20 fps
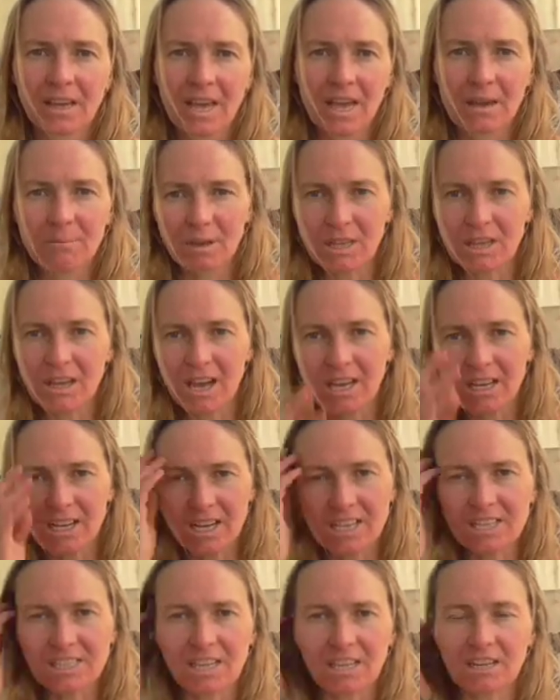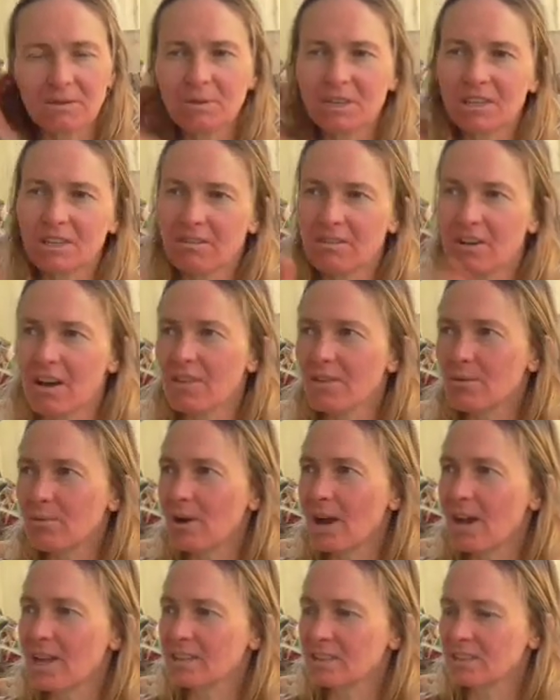But like I said, I mean, there are other
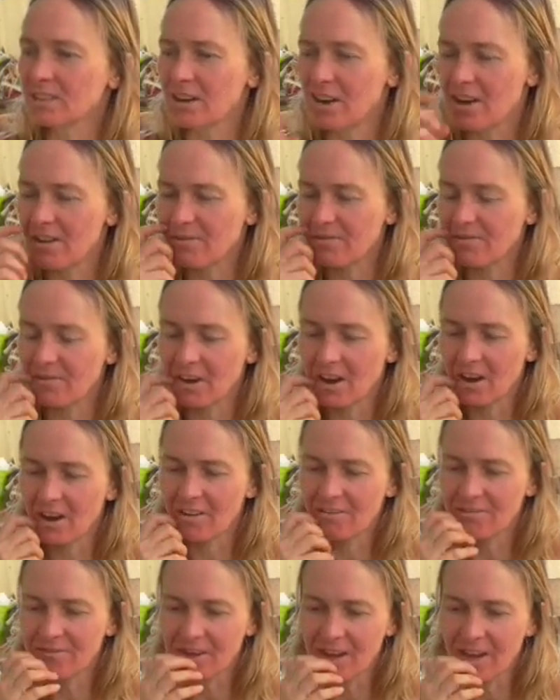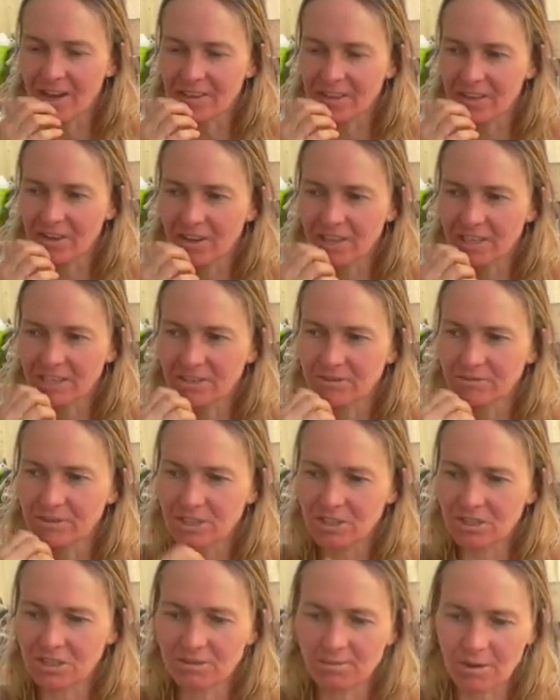ways that I've found that I can
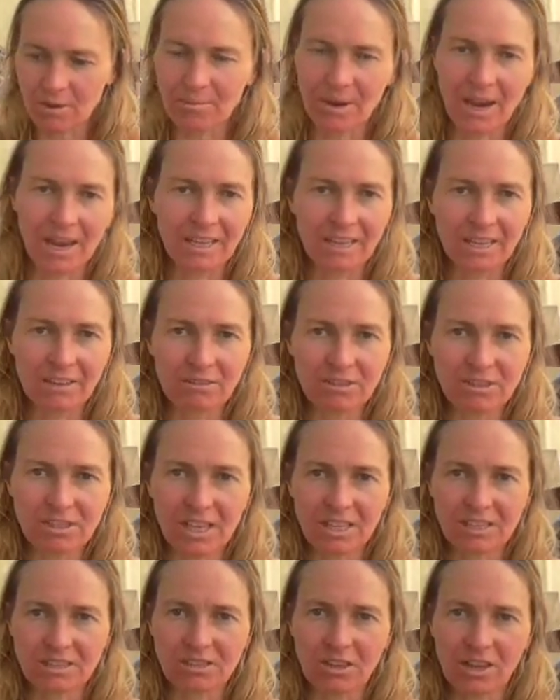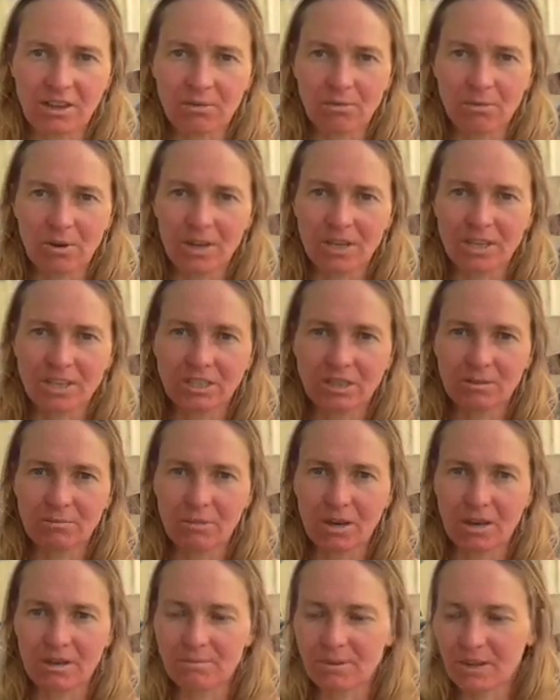reduce my pain levels. That's like working on
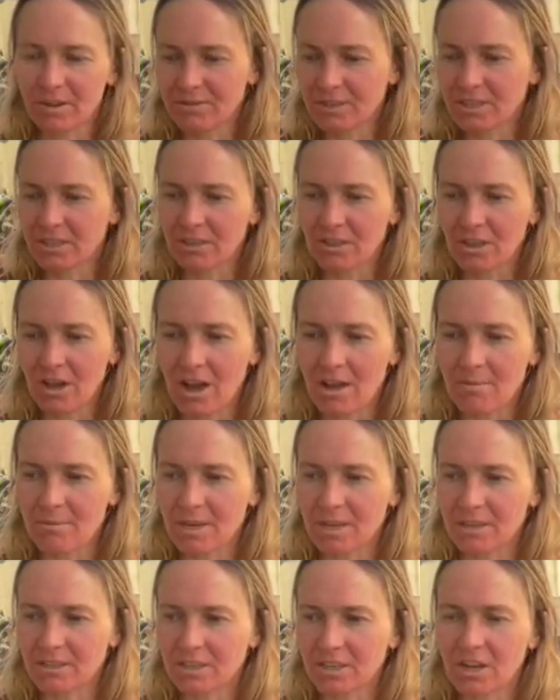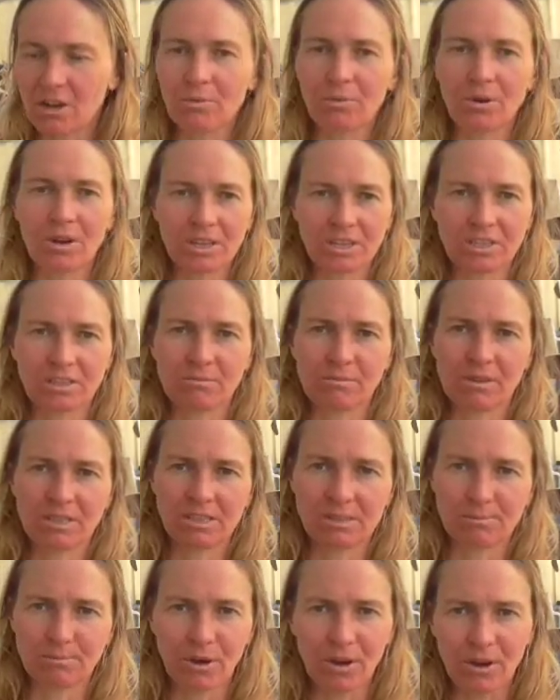my pelvic alignment, you know, working on my
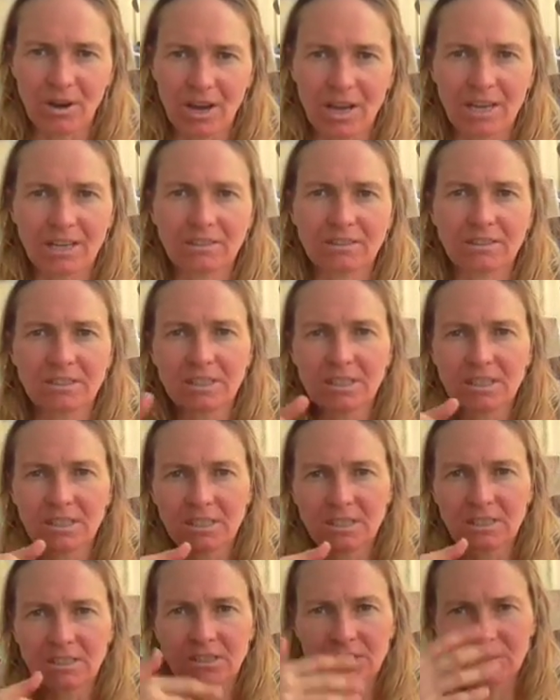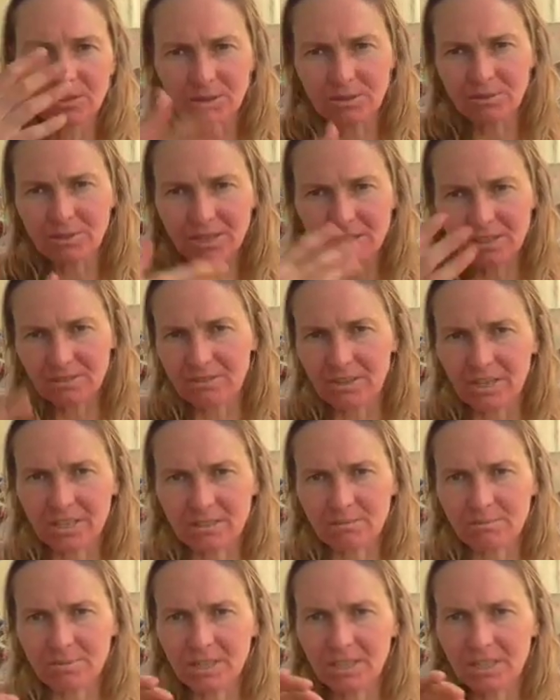spine to increase the
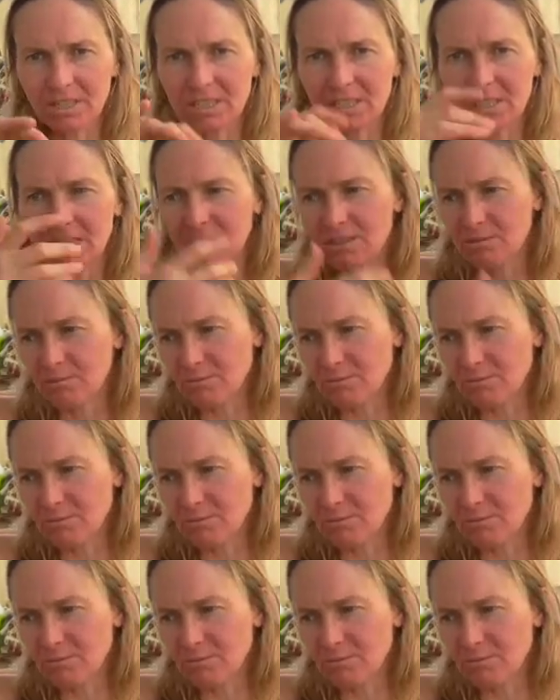flexibility,